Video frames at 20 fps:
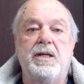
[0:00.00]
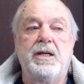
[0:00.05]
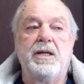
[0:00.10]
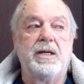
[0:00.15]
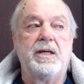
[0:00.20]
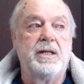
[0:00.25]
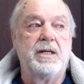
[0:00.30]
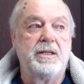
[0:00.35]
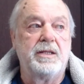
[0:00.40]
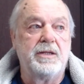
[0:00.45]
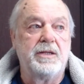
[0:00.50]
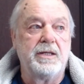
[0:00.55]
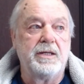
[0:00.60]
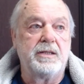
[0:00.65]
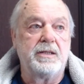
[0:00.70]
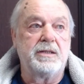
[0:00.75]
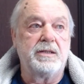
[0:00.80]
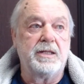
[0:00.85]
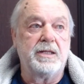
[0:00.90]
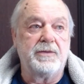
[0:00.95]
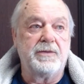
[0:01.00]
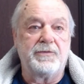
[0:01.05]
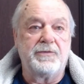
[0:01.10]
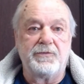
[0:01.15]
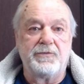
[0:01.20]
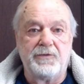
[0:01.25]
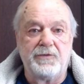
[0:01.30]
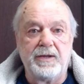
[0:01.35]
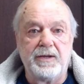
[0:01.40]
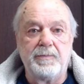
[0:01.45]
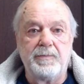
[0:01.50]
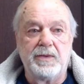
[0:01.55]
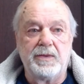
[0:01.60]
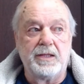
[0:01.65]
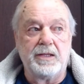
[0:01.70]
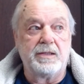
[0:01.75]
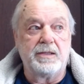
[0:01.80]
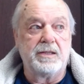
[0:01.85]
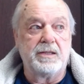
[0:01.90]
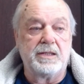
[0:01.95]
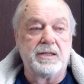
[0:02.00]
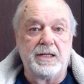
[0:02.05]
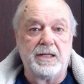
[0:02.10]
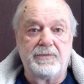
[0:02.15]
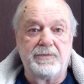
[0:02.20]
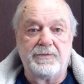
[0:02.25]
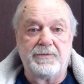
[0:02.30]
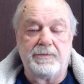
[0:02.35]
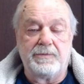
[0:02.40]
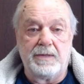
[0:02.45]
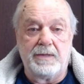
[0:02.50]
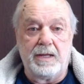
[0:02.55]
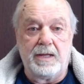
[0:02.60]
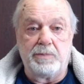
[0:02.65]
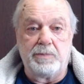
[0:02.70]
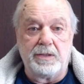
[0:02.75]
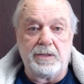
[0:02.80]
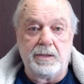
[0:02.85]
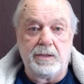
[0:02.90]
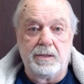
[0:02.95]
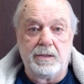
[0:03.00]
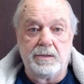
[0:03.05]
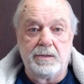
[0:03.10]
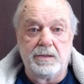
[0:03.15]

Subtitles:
And I think that it's a shame that that's happened.